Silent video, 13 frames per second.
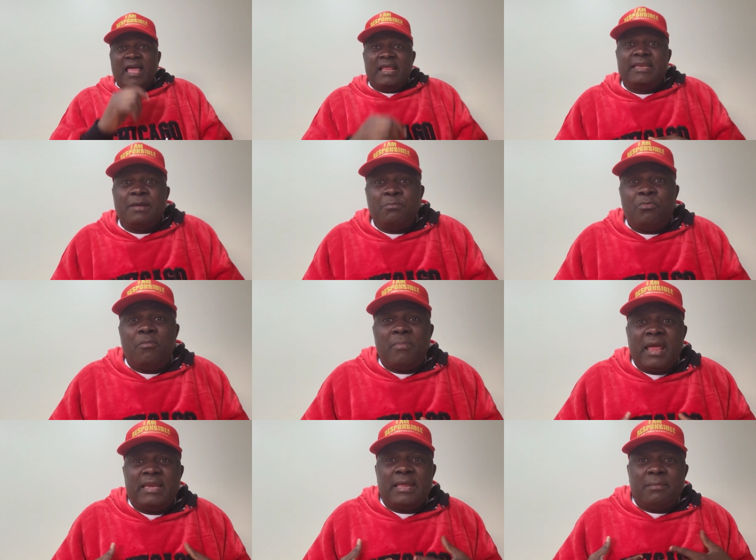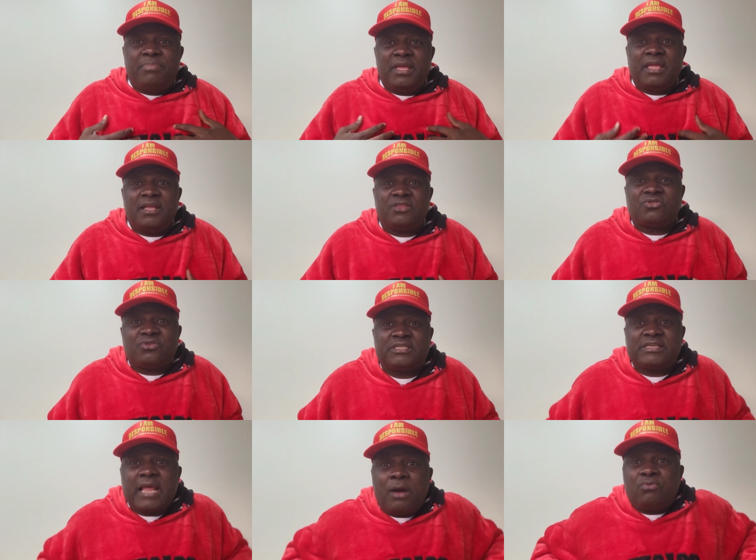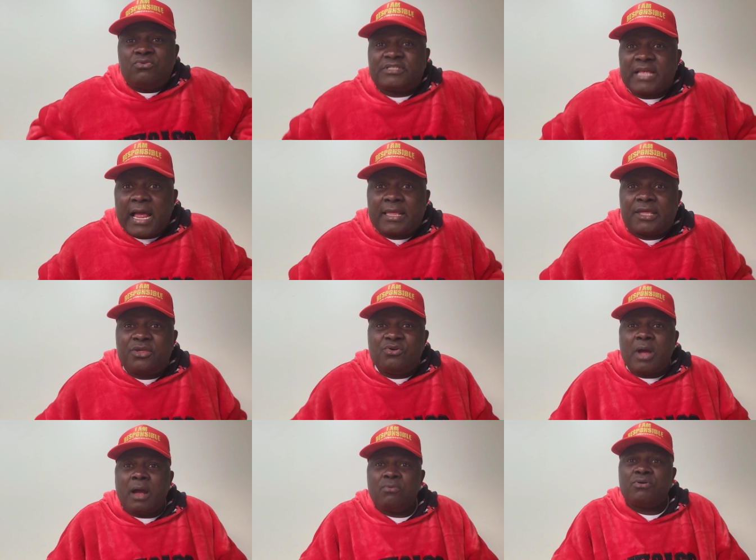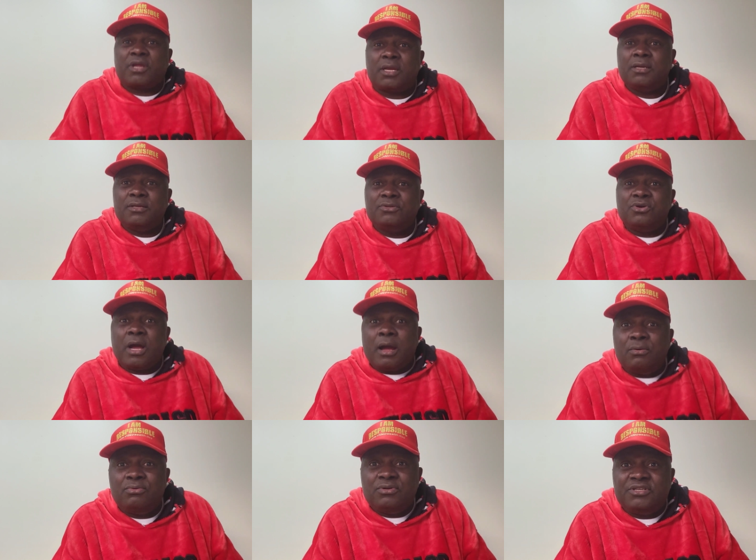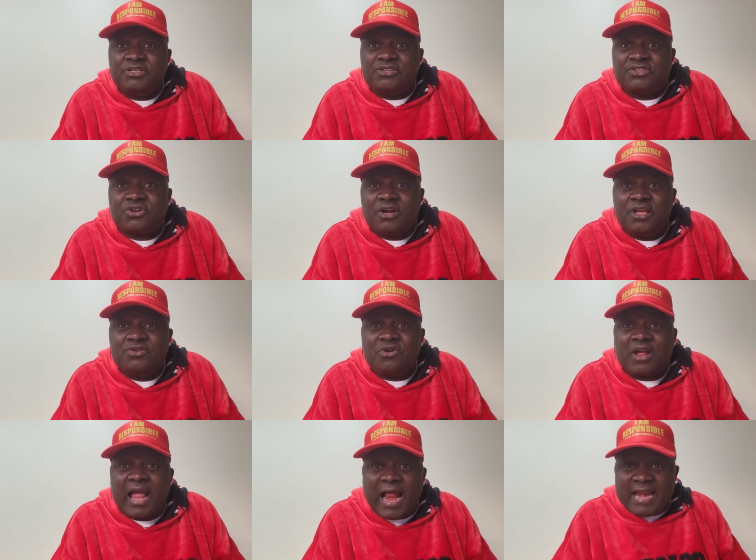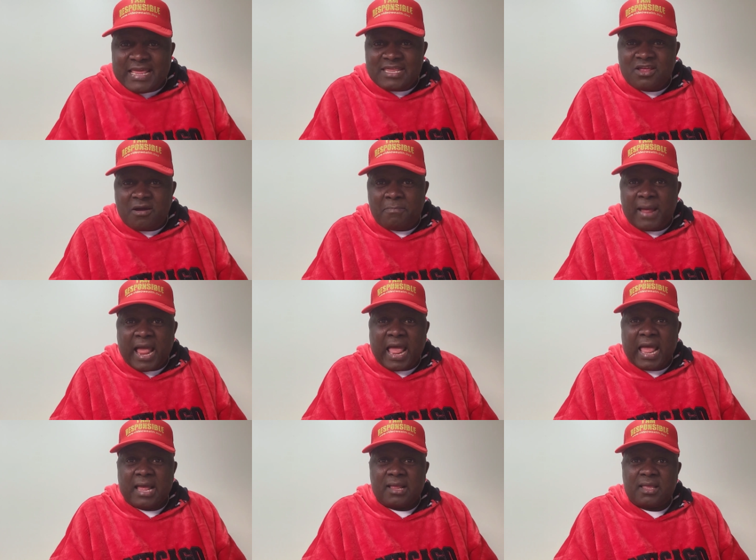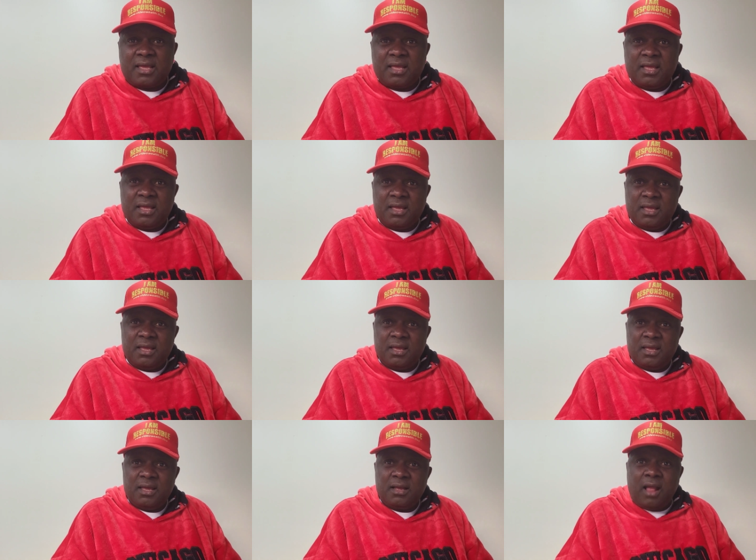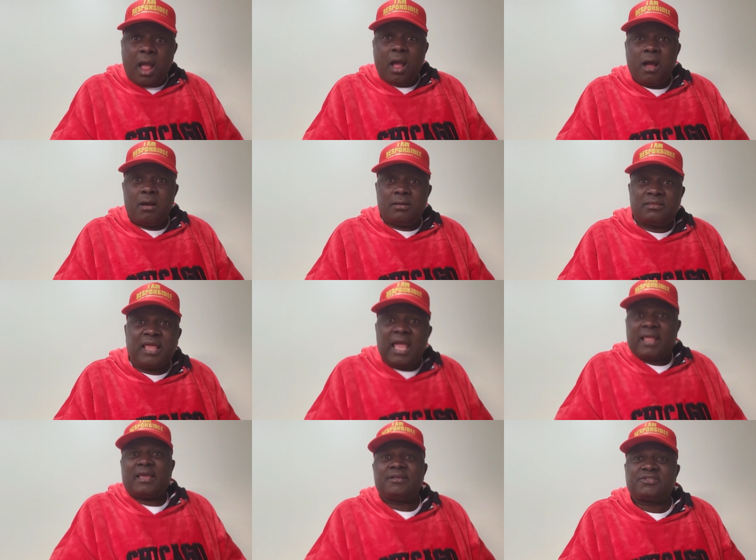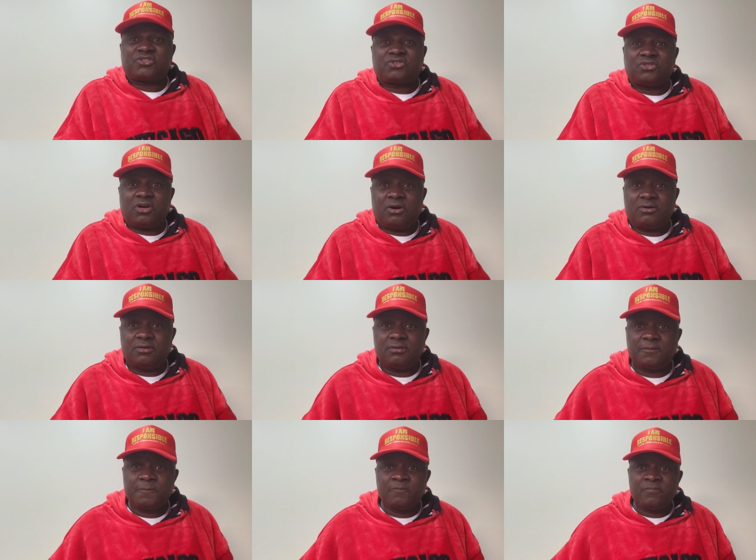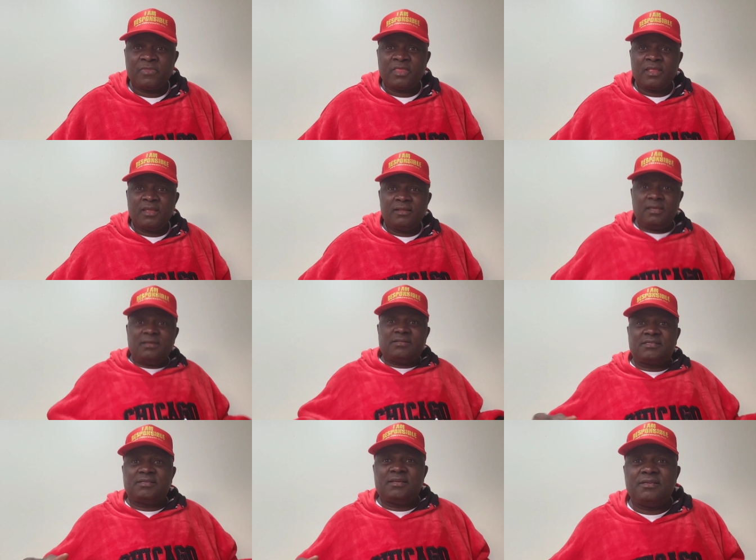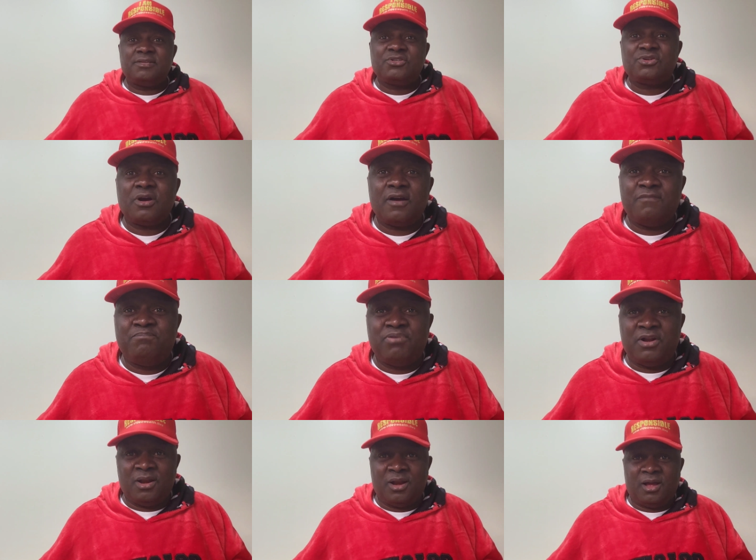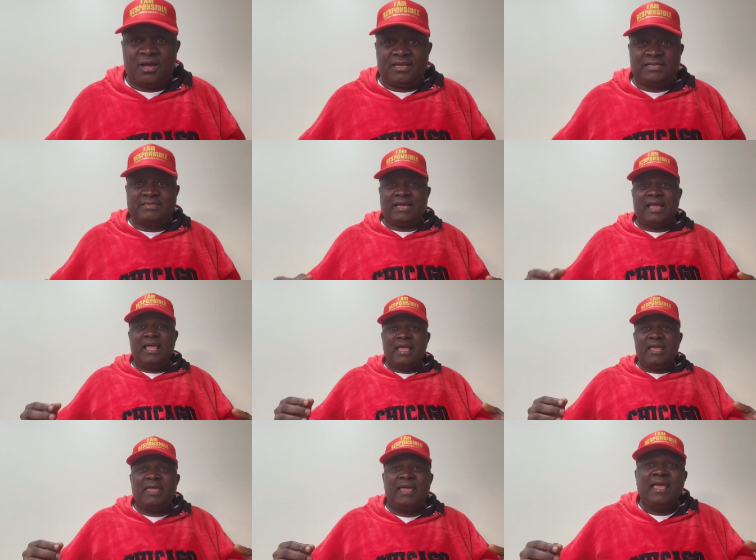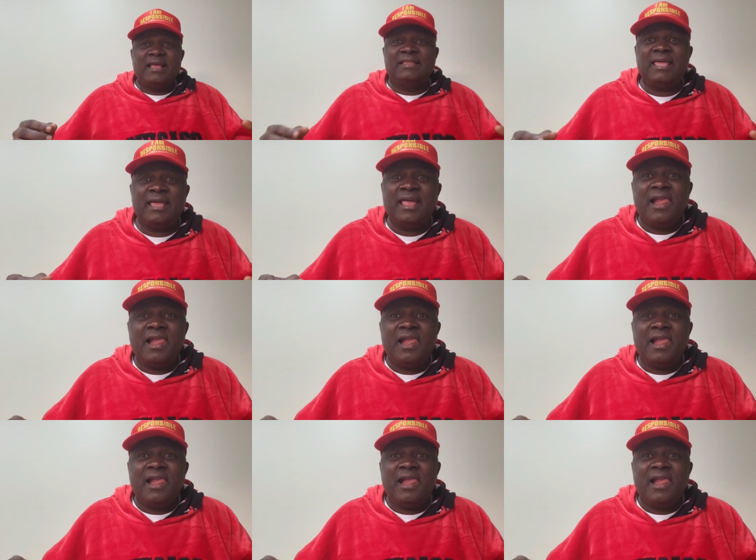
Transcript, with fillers: The moment they begin to say, I will sack you, I will kill you, I will destroy you, carry your bag. Go, take a stroll. It is your blood.